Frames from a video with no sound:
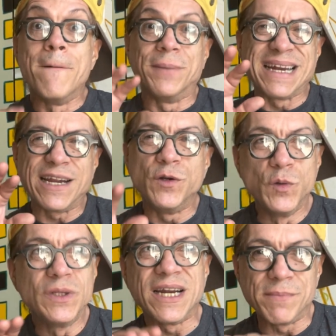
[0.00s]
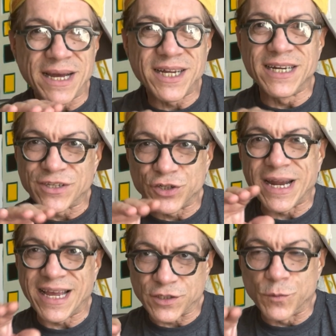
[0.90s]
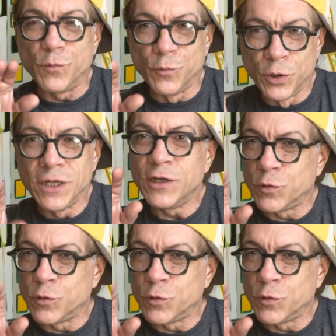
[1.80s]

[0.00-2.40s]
But I knew that in my collection I had some really